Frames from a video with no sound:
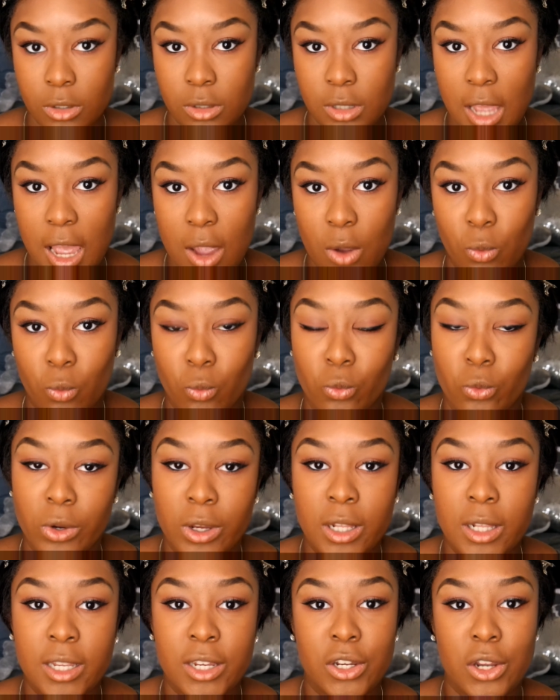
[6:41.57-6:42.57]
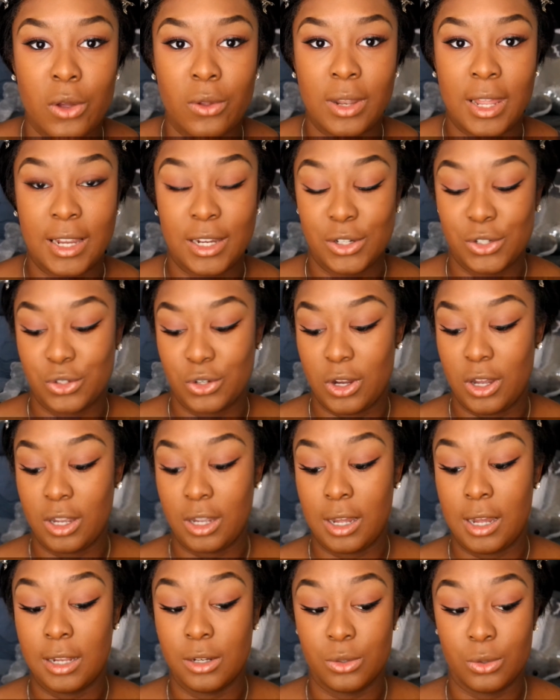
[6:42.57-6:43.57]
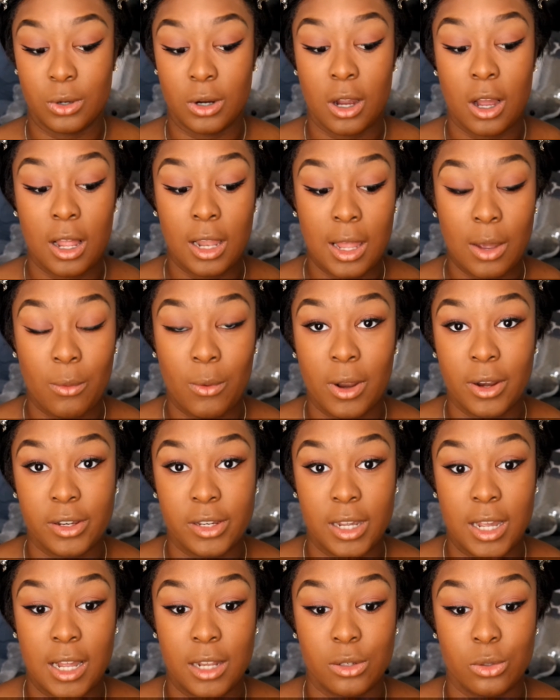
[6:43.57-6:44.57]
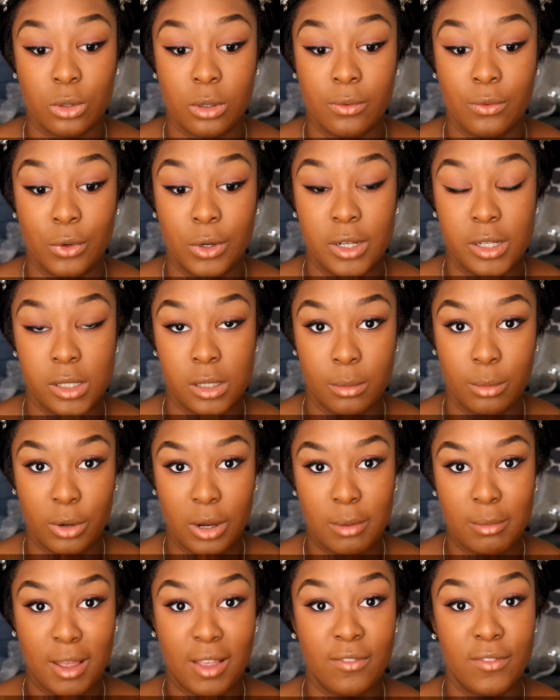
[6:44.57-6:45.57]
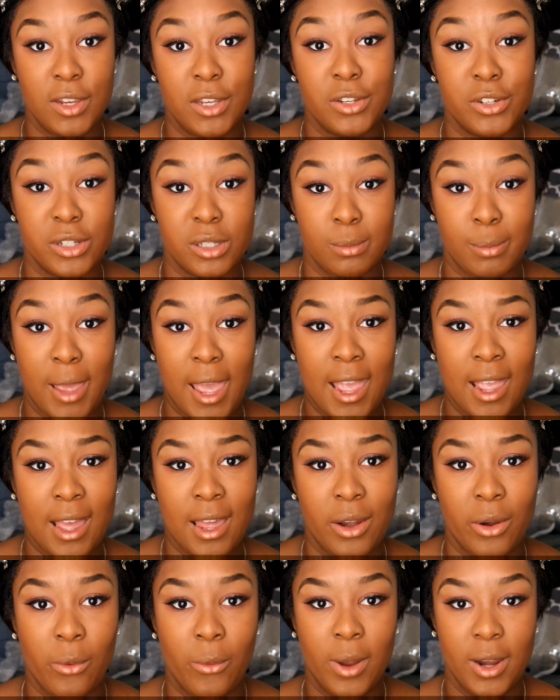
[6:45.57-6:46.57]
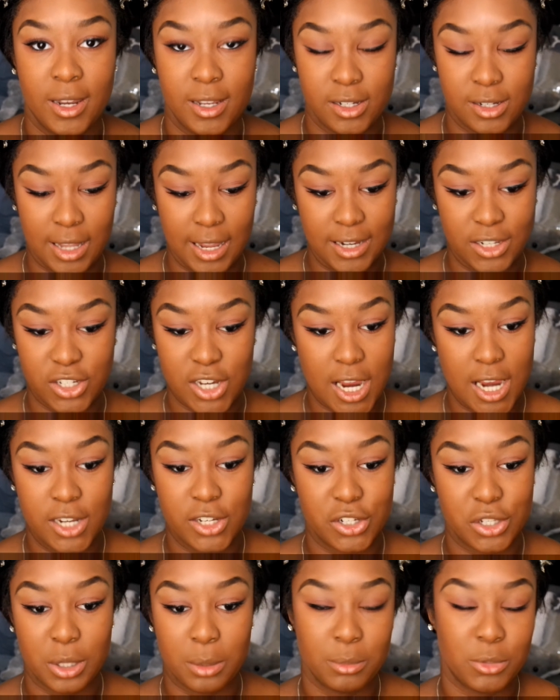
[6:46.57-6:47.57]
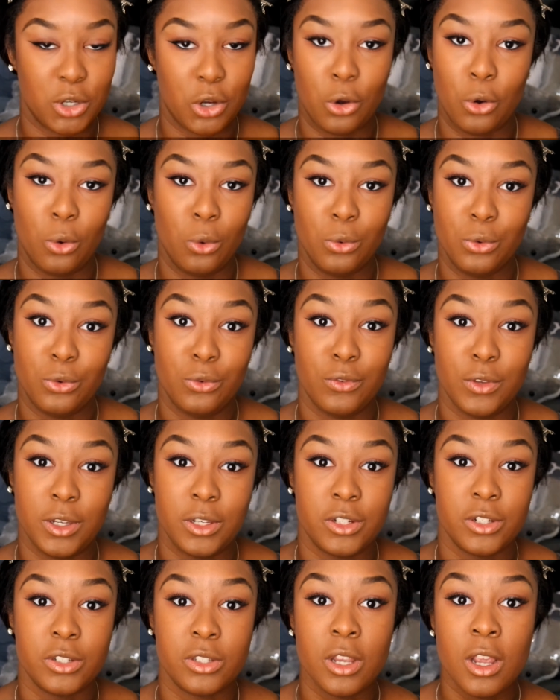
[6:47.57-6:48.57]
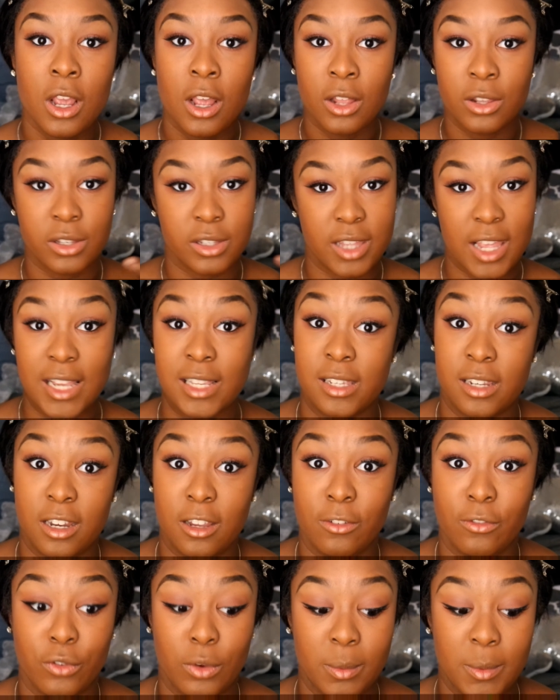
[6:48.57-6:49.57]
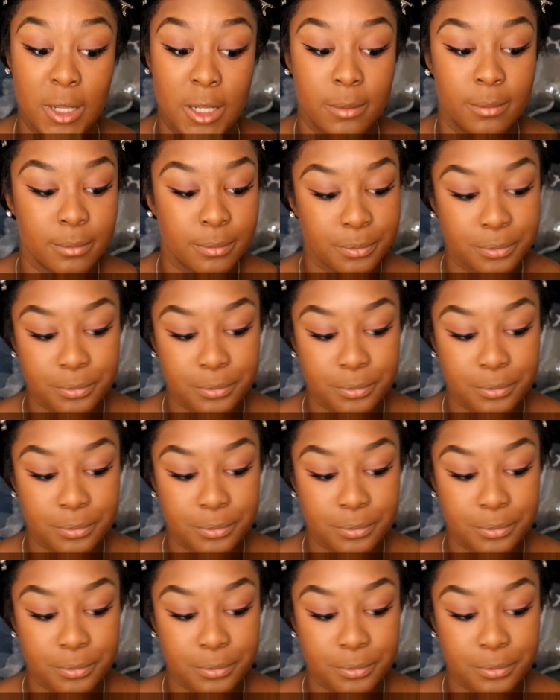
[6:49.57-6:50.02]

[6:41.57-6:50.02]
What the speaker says: So I really don't like a strong contour. All I want to contour for is to bring my features back. I don't want to like change them to whole new features. So that's enough for me.